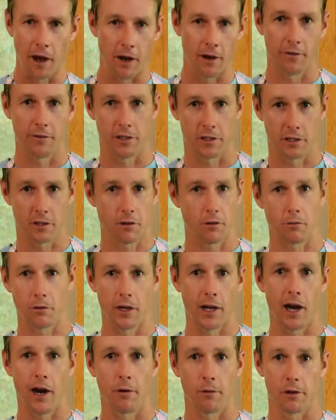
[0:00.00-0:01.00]
out of its
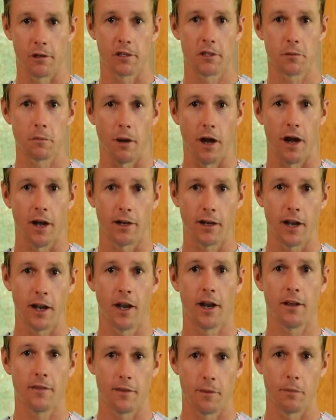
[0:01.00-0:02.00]
3-hour spa
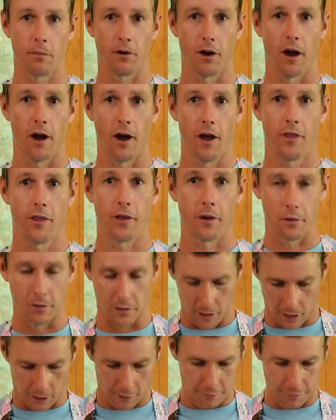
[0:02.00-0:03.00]
day and the broth, it
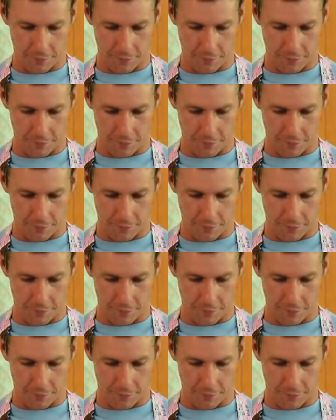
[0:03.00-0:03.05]
was like